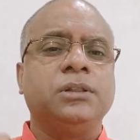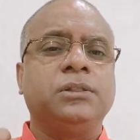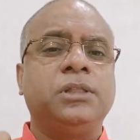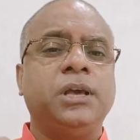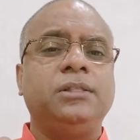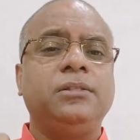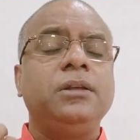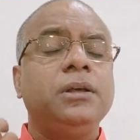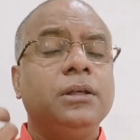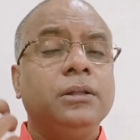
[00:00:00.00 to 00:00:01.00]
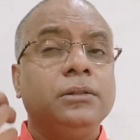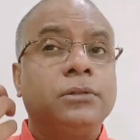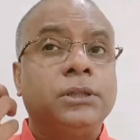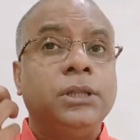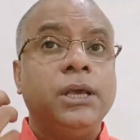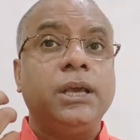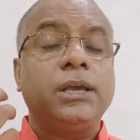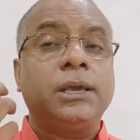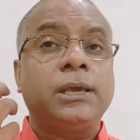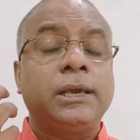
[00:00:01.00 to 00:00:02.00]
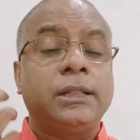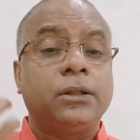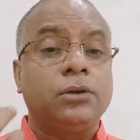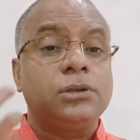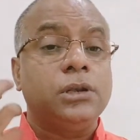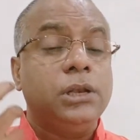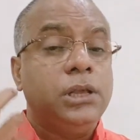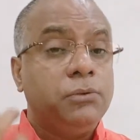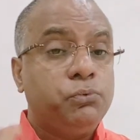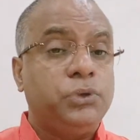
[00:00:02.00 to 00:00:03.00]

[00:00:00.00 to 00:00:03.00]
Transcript: then they cannot live